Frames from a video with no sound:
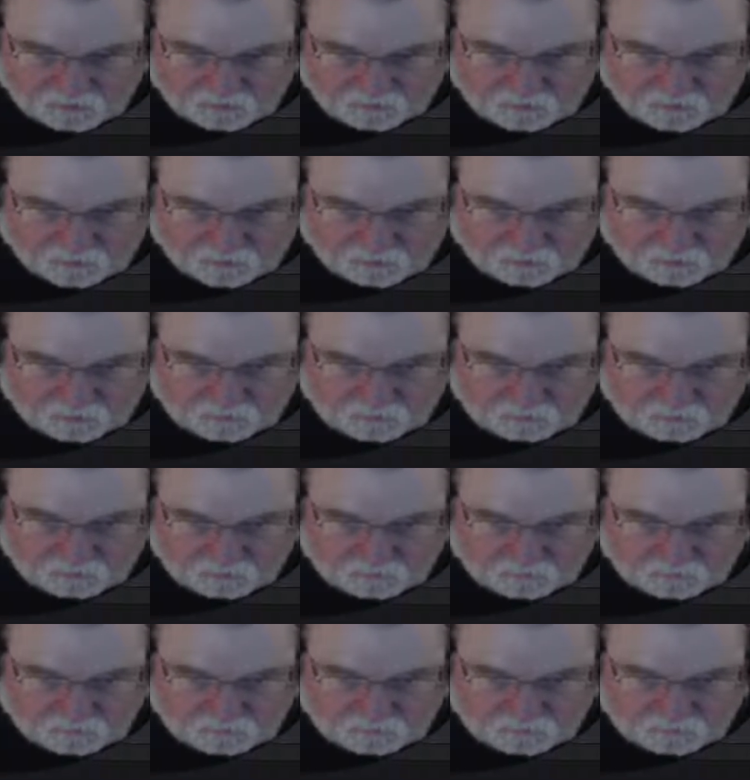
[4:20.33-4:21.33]
throw it
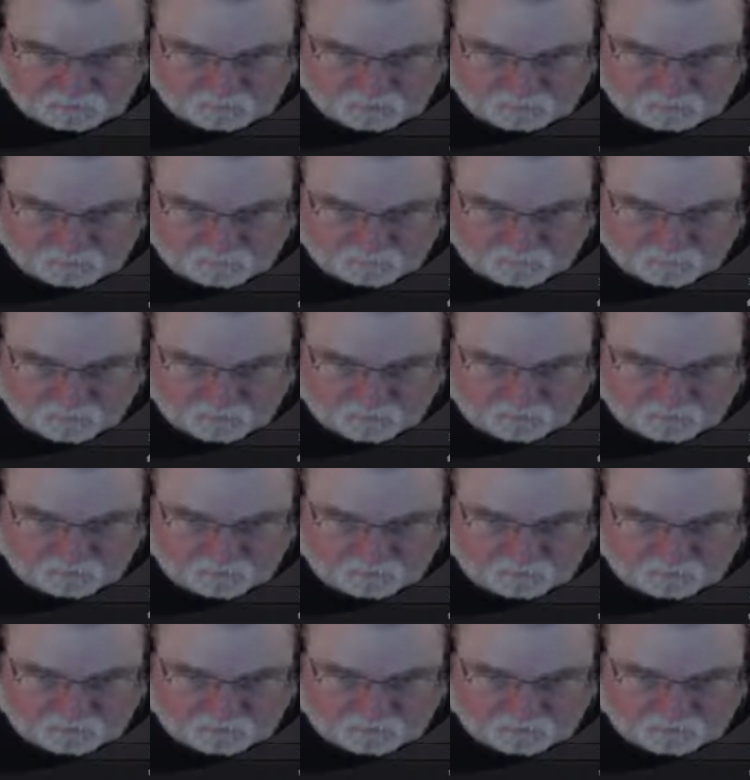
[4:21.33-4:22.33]
as far
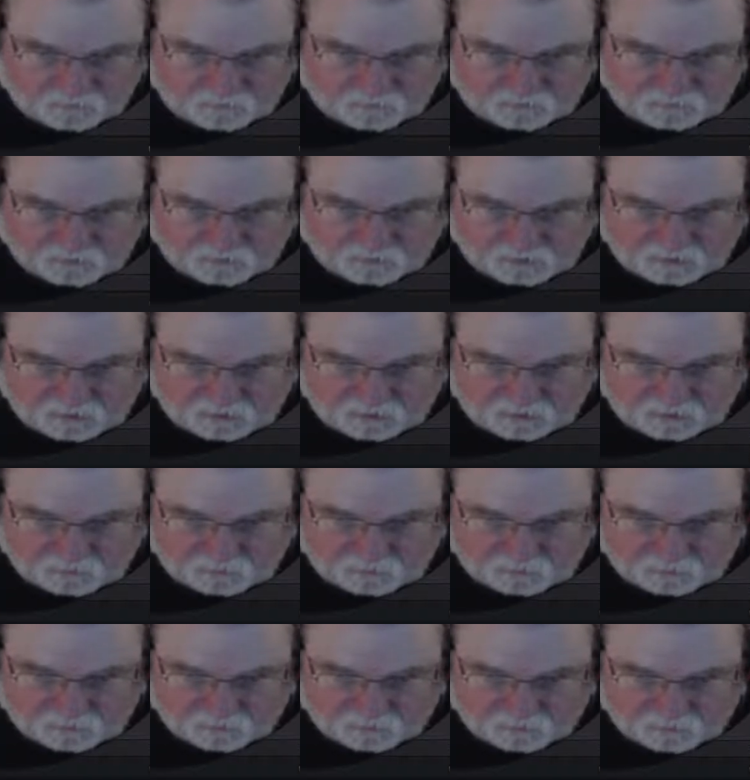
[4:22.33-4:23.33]
this way as I can,
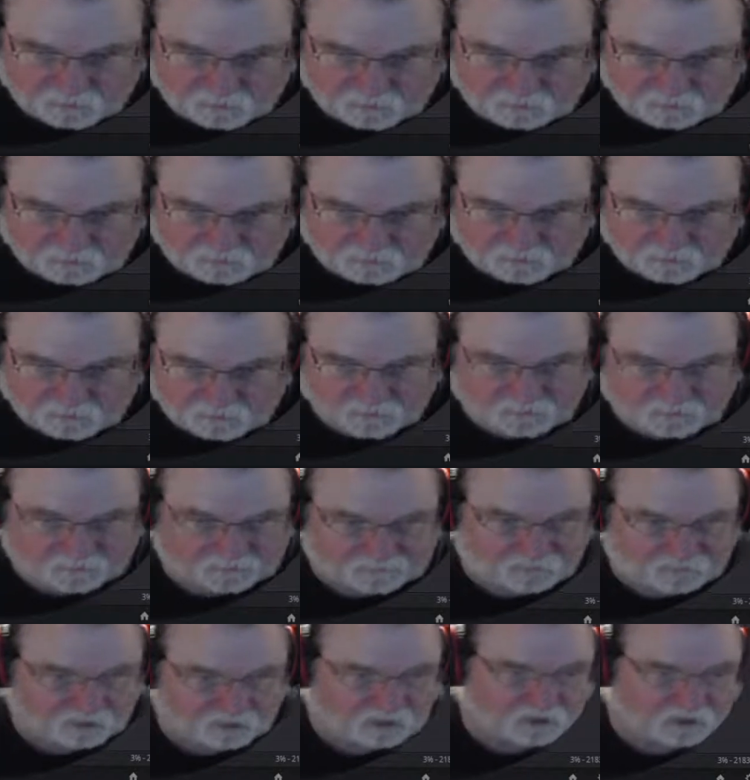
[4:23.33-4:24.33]
which apparently is about right
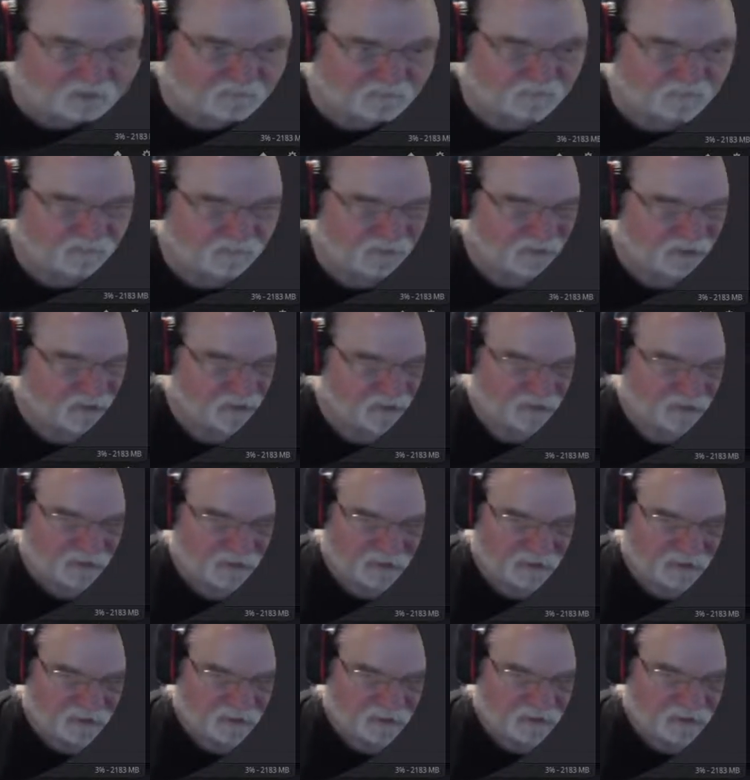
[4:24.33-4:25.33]
there.
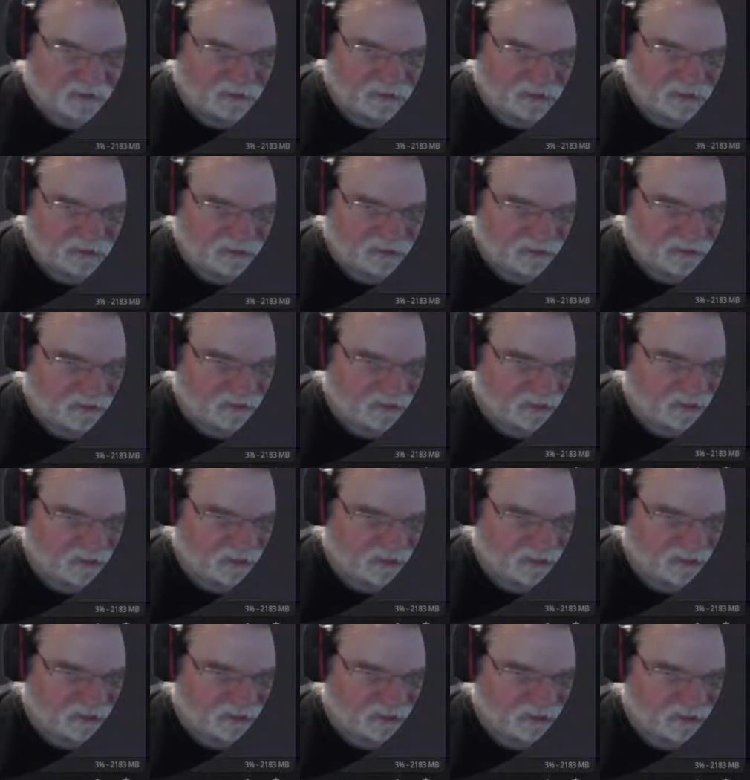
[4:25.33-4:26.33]
And
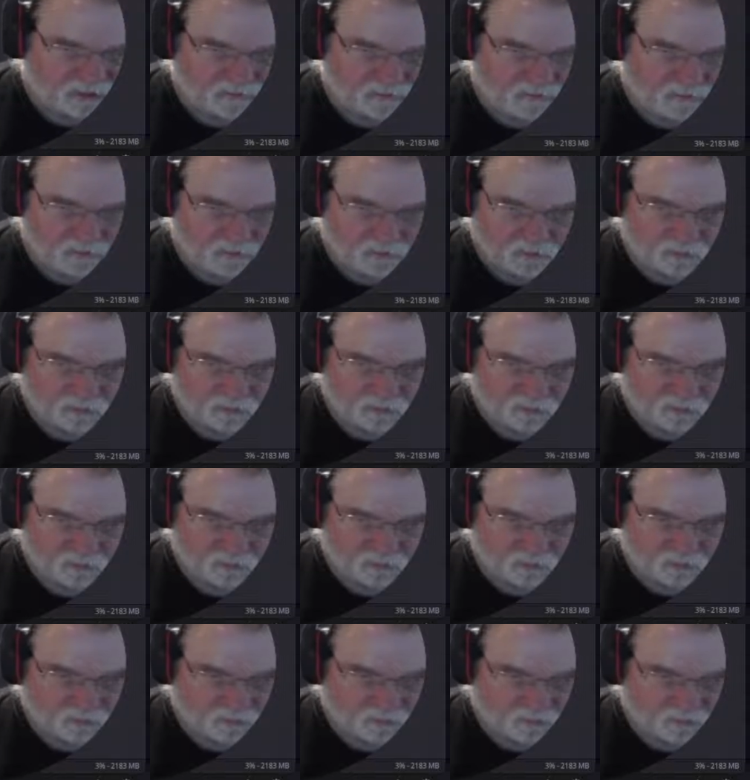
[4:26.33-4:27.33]
then I'm going
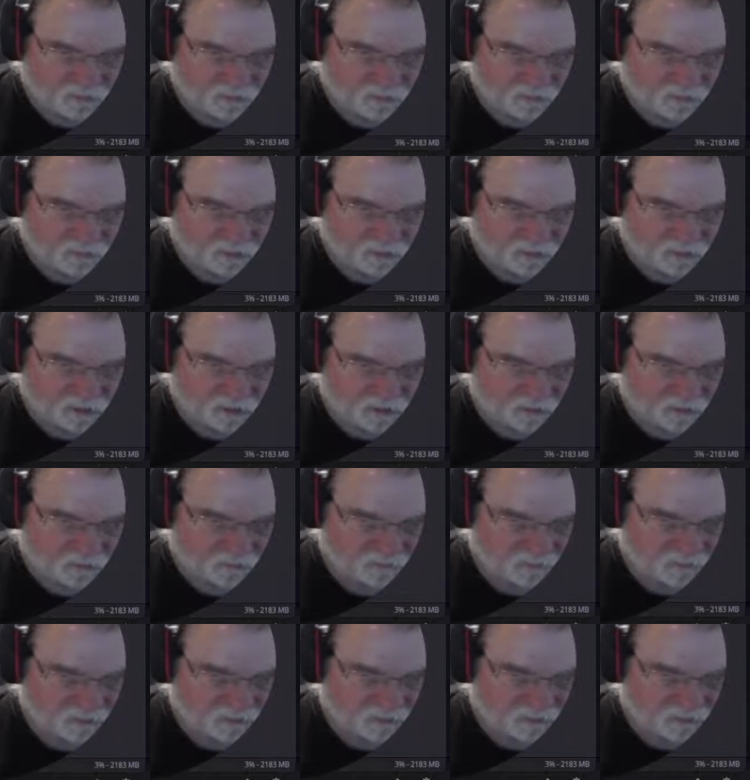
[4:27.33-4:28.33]
to work with
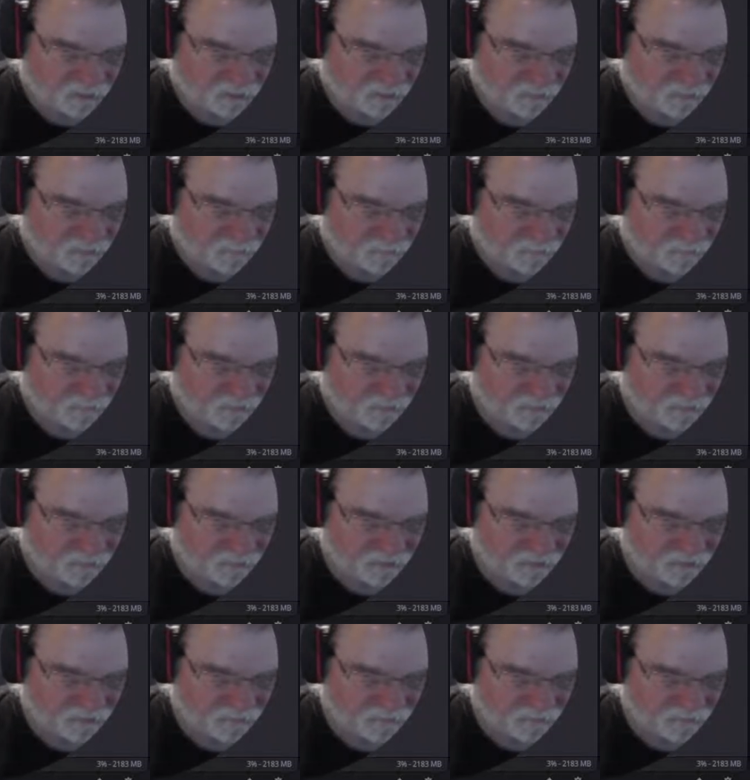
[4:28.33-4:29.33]
only this
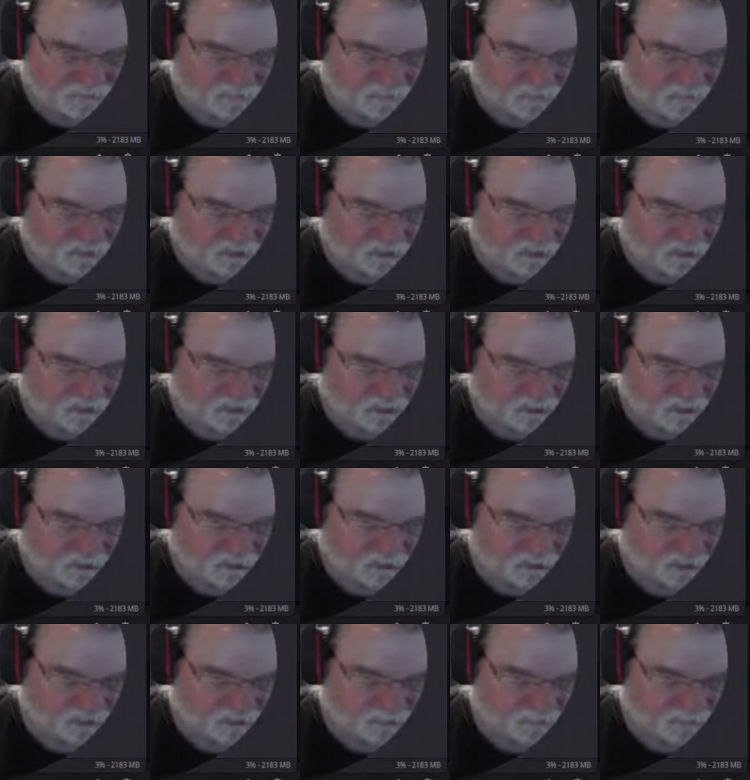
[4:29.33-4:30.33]
stuff over
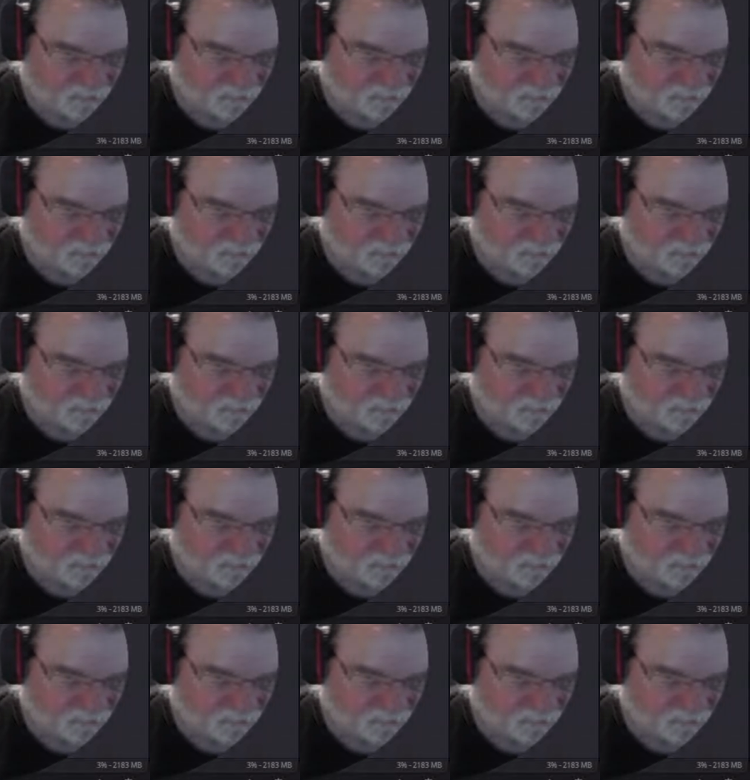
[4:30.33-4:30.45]
here.